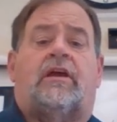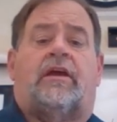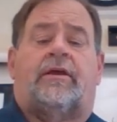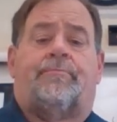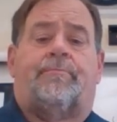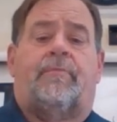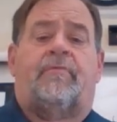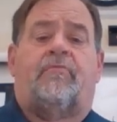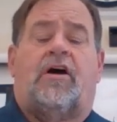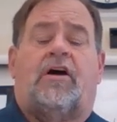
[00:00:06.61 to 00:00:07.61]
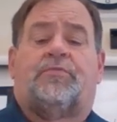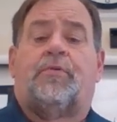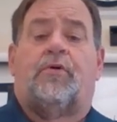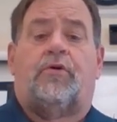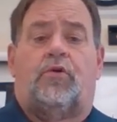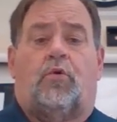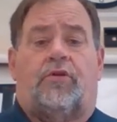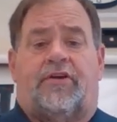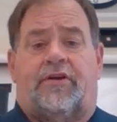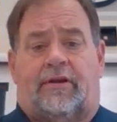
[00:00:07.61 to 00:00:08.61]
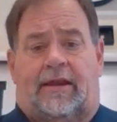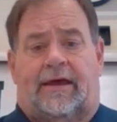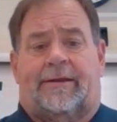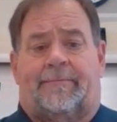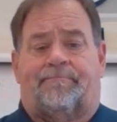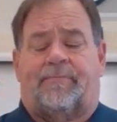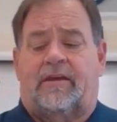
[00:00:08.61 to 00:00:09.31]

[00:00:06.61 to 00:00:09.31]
in Roxborough, North Carolina.